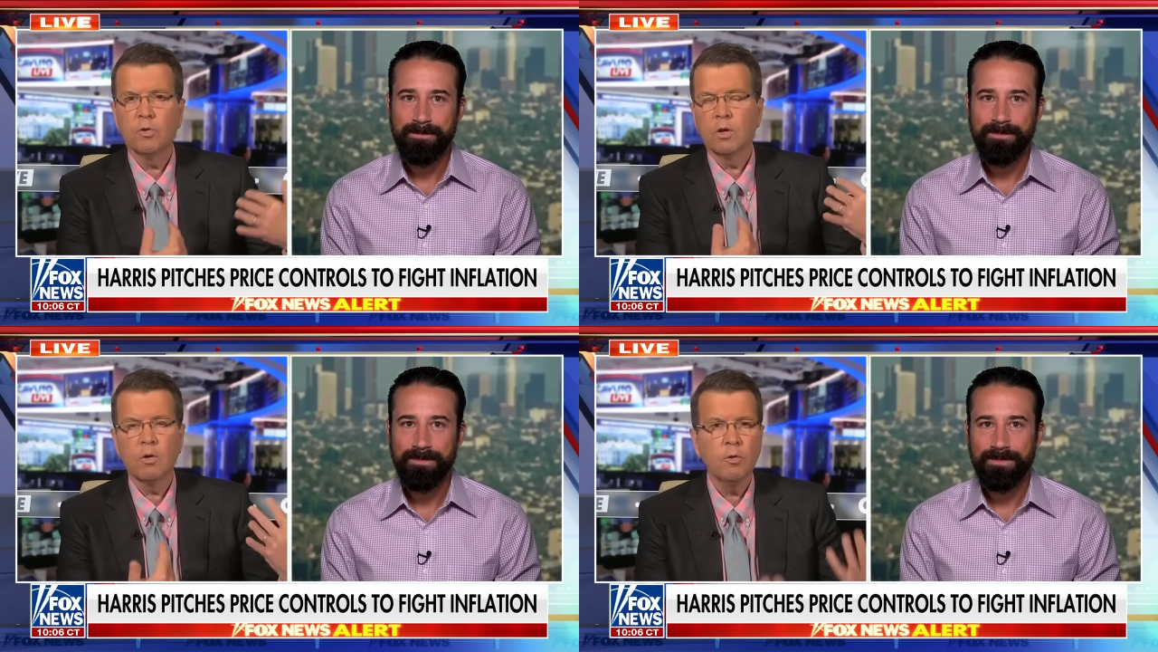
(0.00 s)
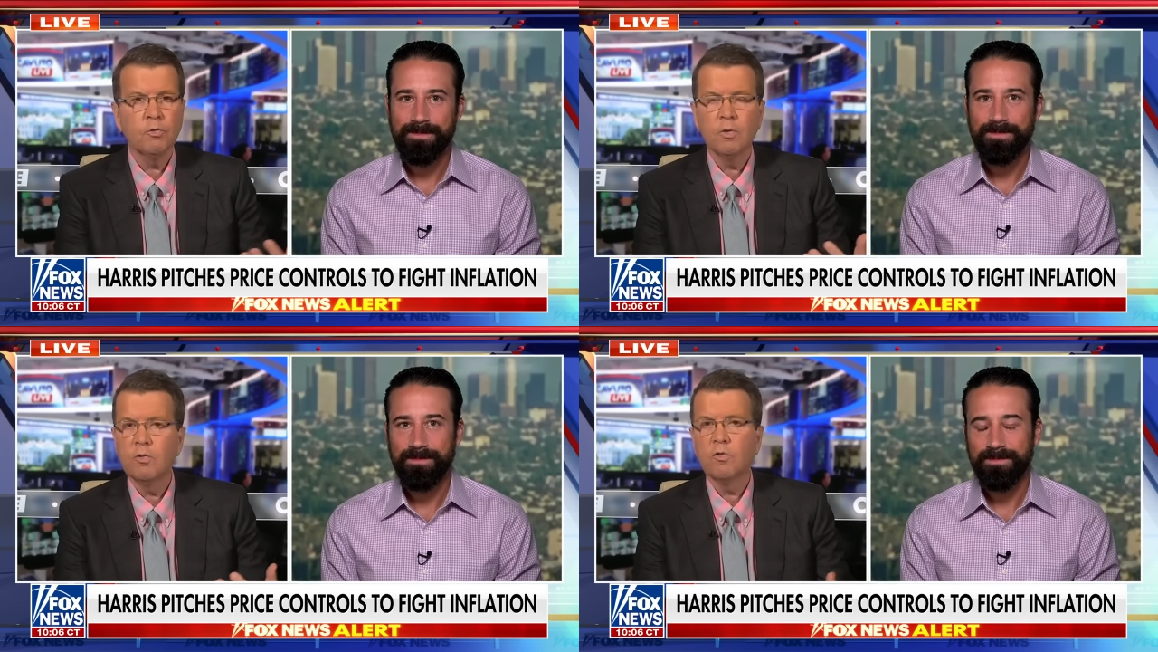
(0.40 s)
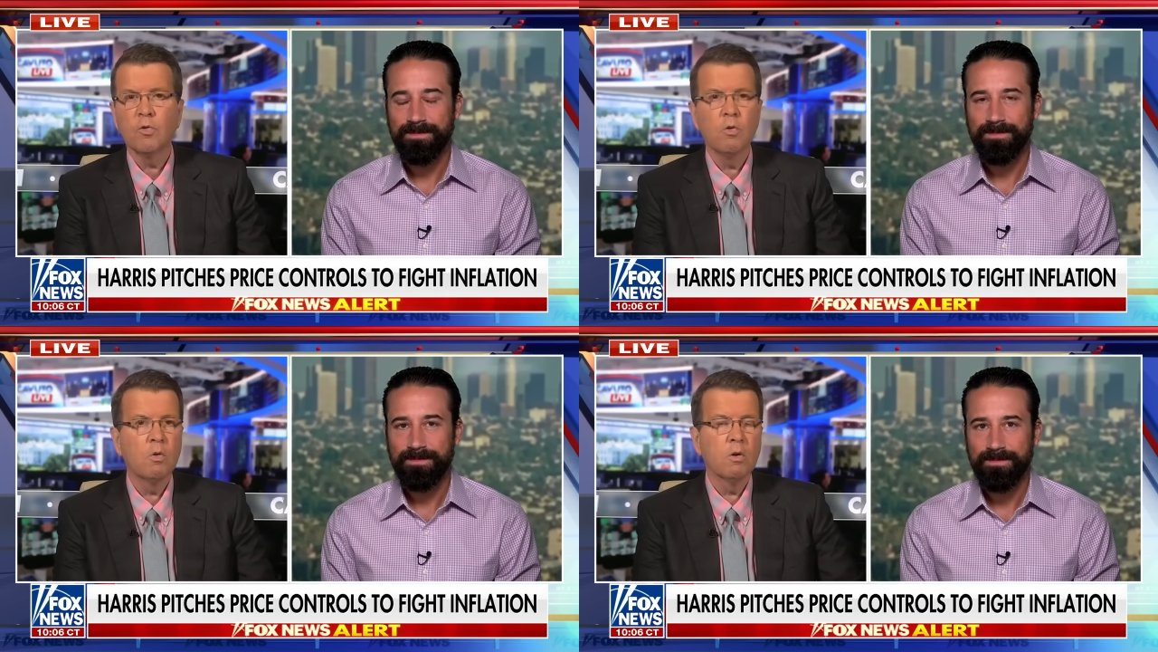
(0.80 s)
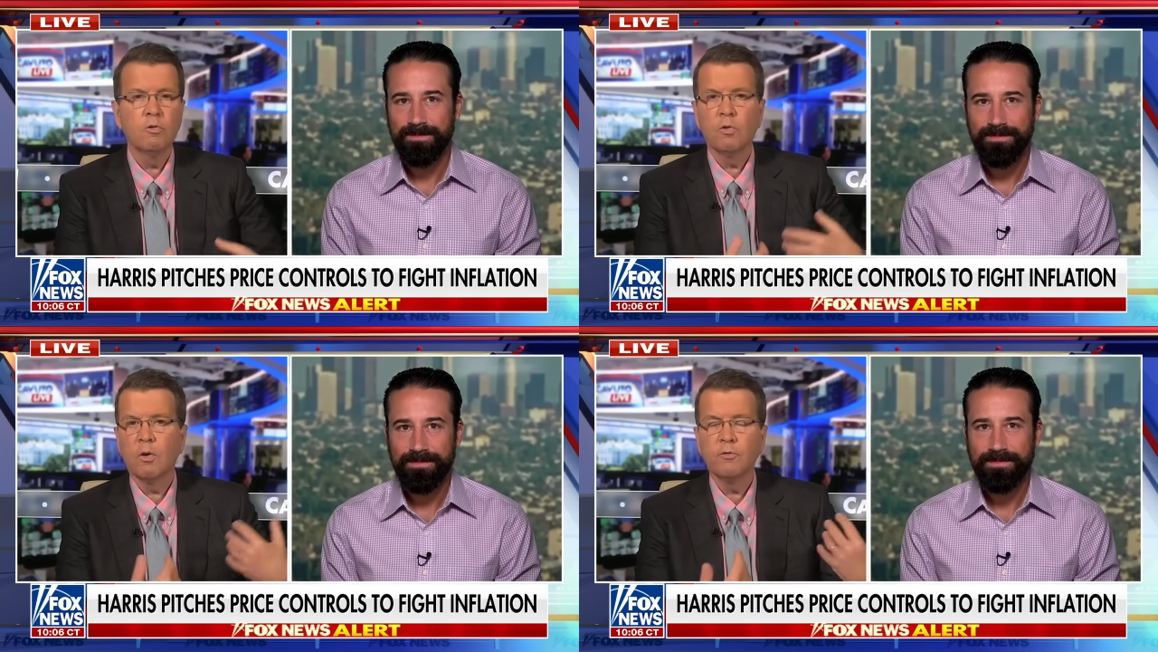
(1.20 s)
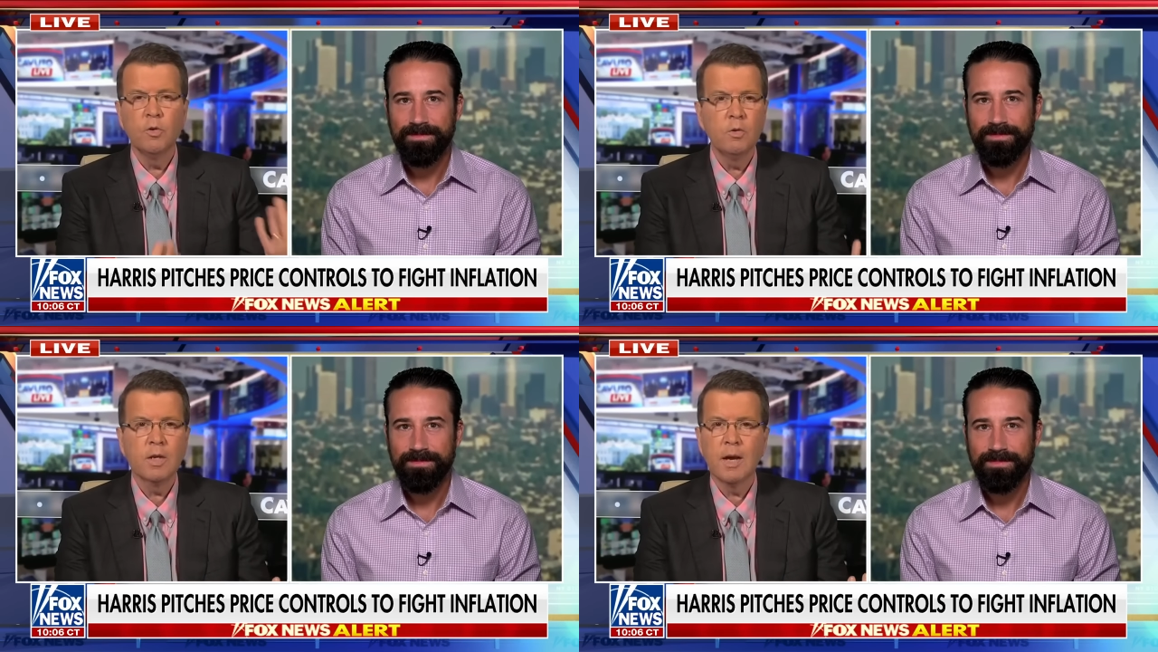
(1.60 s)
Speaker 1: or grocery stores or
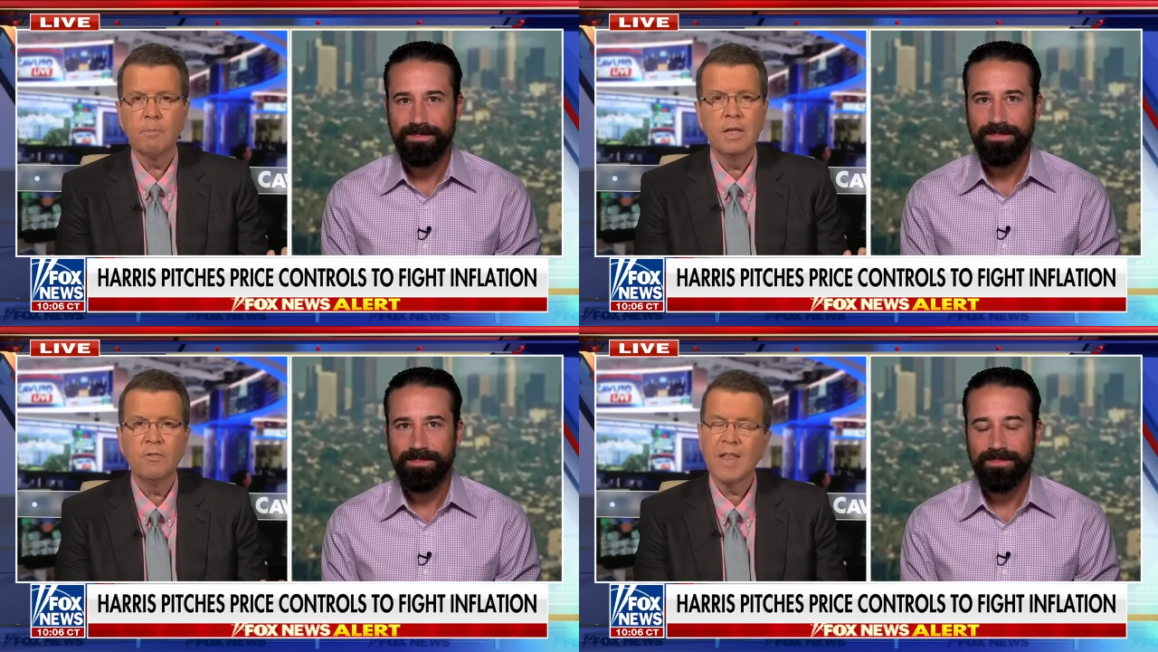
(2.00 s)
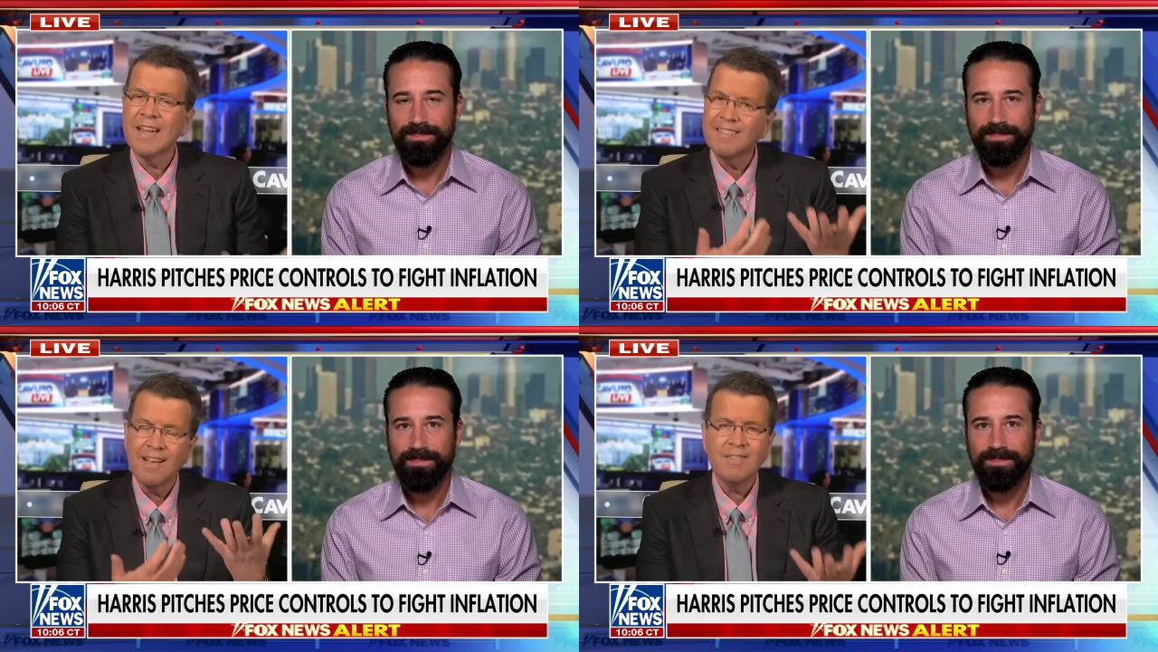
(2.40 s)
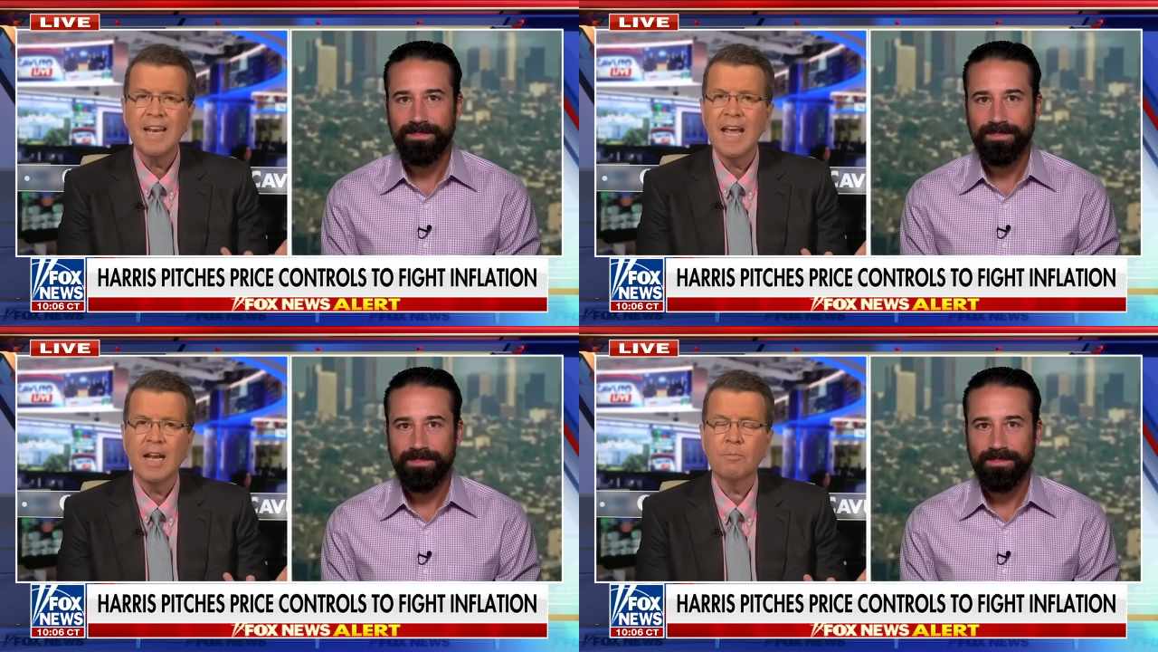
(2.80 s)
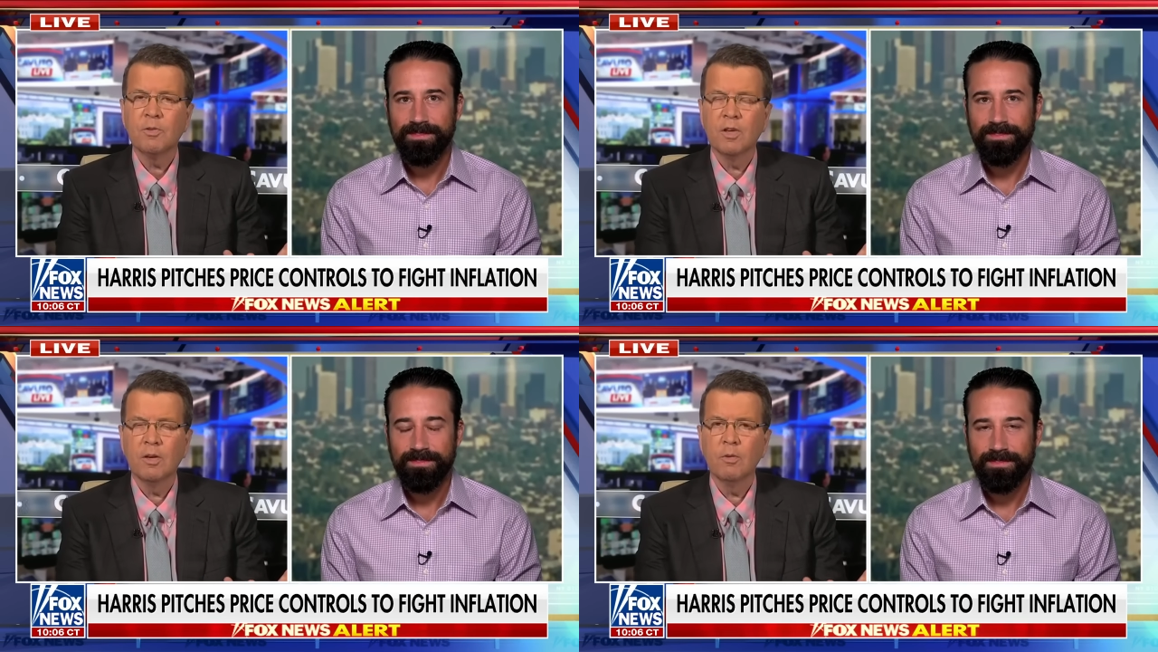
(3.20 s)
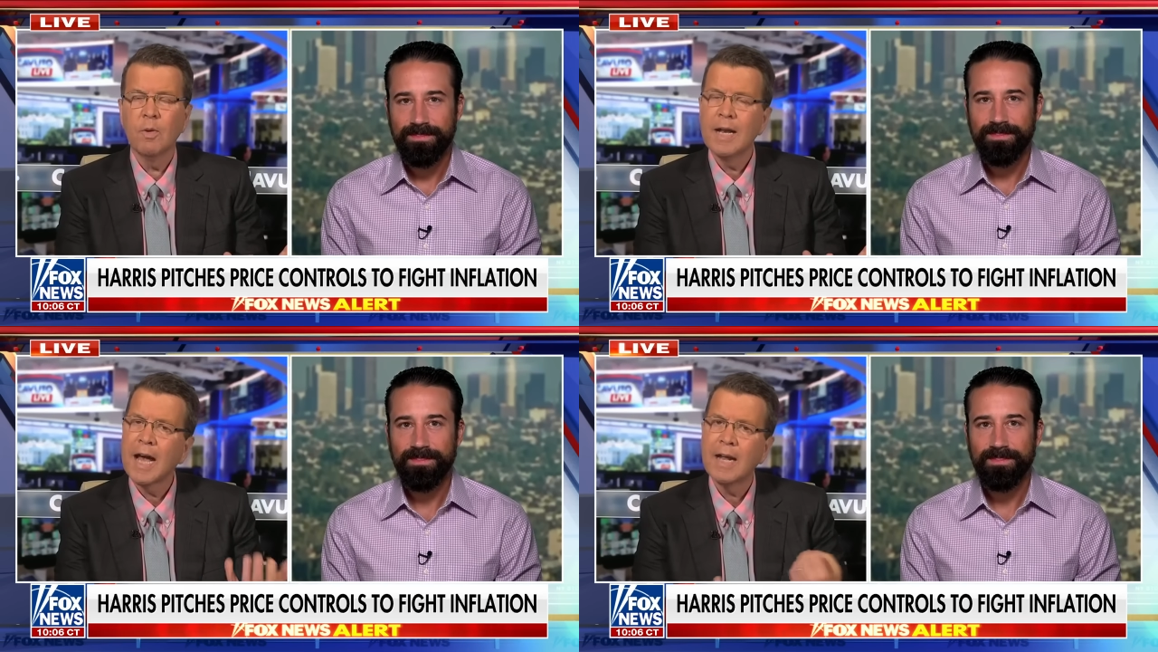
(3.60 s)
food companies, that doesn't add up to you.
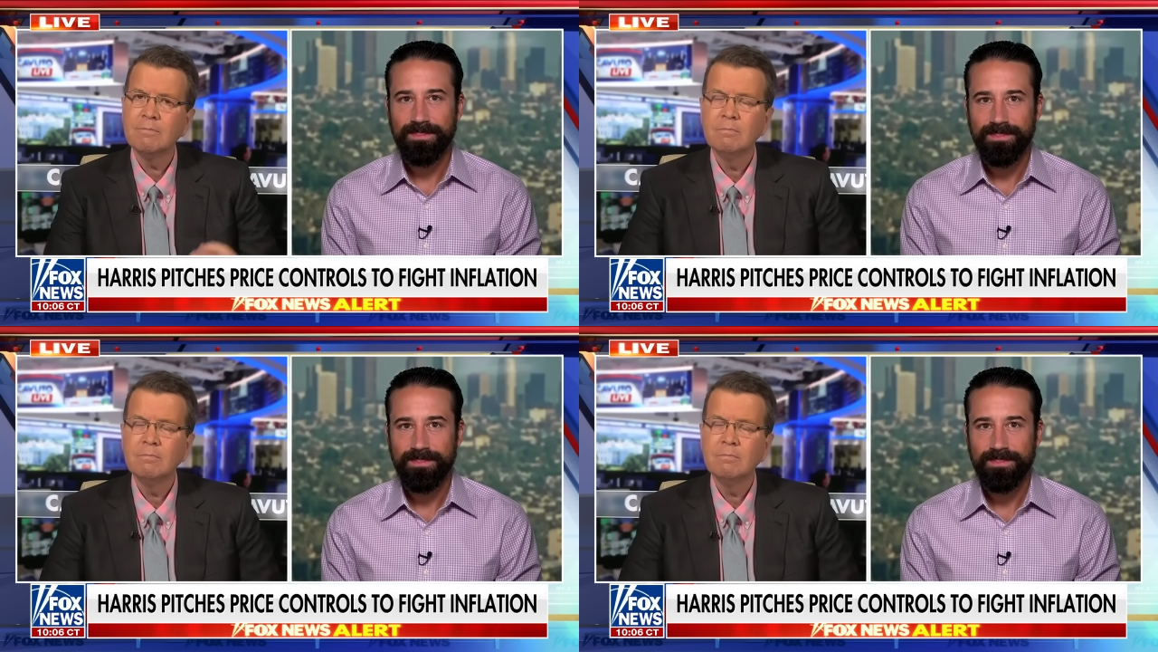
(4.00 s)
Why not?